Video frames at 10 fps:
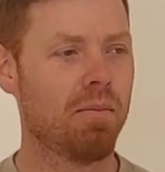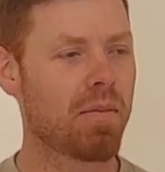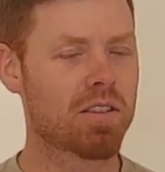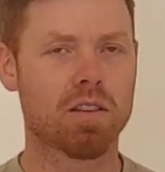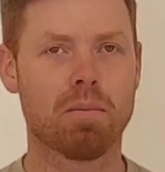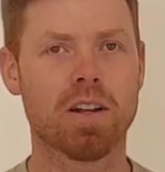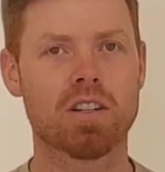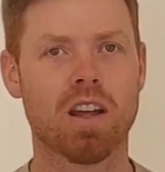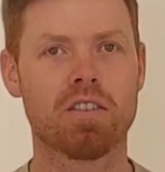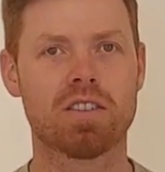mixed with a bunch
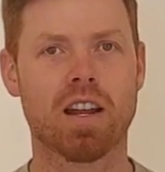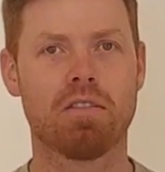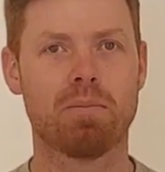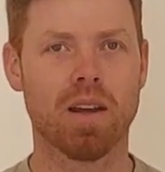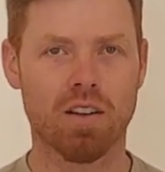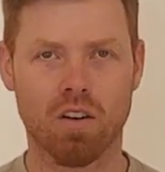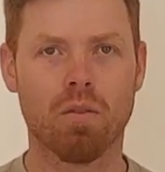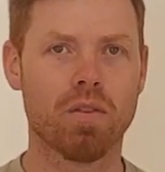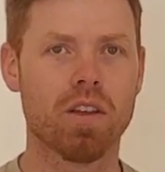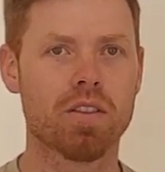of other stuff, but
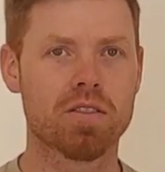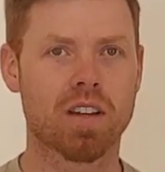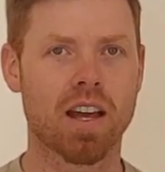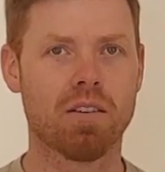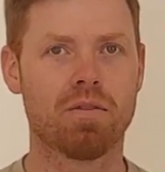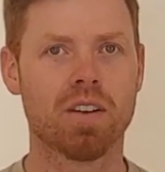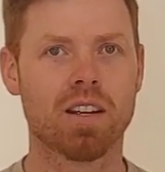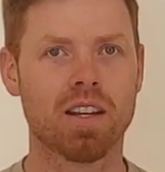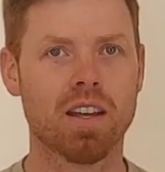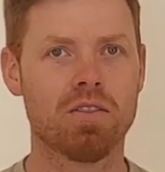hopefully this will kind of
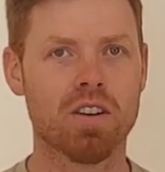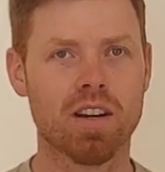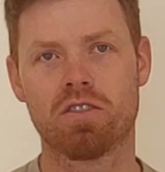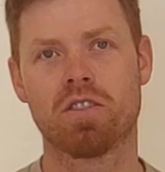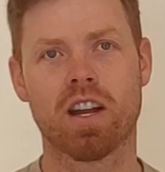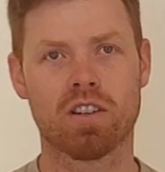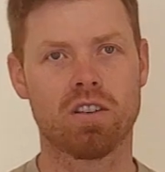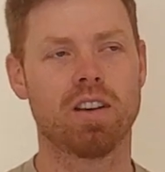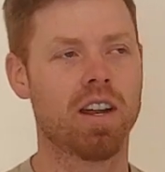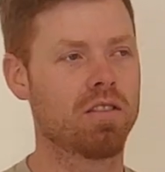give you an
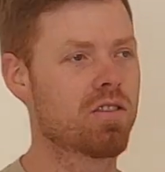introduction right now.